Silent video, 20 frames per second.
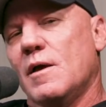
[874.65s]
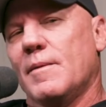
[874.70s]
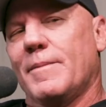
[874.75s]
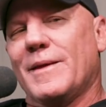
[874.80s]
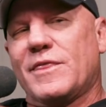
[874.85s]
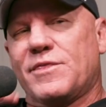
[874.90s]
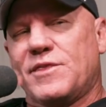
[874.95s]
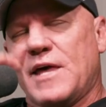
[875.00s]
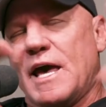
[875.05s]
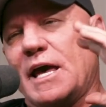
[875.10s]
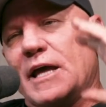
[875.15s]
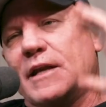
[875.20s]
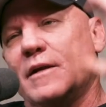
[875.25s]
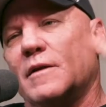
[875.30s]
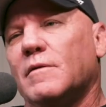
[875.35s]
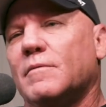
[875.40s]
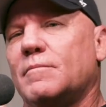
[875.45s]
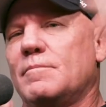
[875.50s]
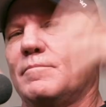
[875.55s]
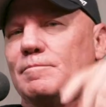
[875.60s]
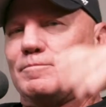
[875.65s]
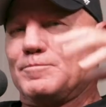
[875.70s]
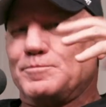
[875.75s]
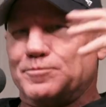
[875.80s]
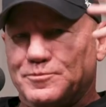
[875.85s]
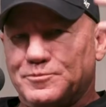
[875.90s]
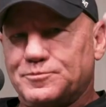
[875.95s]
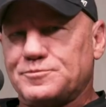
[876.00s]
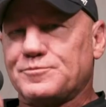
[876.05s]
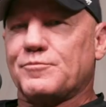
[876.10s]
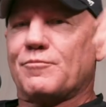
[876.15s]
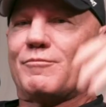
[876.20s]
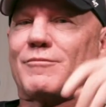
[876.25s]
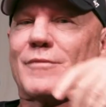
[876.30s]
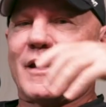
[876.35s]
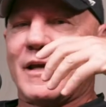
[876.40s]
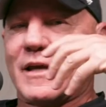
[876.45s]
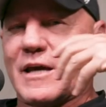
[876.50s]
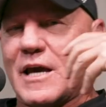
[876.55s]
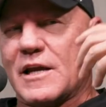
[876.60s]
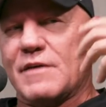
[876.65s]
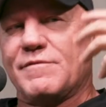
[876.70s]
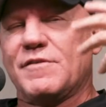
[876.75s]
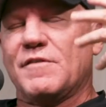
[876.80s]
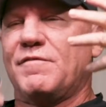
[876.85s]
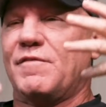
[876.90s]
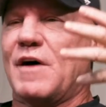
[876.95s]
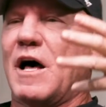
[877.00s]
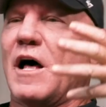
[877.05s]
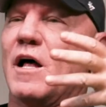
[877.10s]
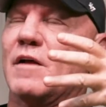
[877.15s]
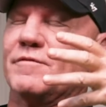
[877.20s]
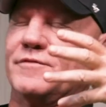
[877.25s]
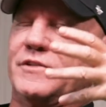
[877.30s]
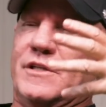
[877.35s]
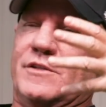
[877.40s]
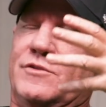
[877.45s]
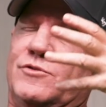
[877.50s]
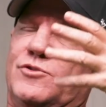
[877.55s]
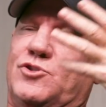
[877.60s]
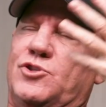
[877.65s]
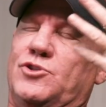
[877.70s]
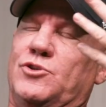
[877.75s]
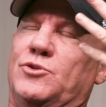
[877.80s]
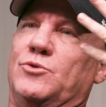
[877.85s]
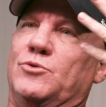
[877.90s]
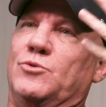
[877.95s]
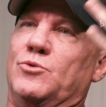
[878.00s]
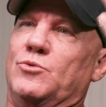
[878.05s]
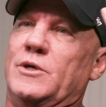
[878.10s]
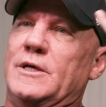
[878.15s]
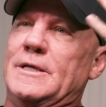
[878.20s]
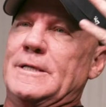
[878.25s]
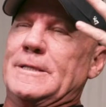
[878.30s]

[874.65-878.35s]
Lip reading: But then it kind of evolved into,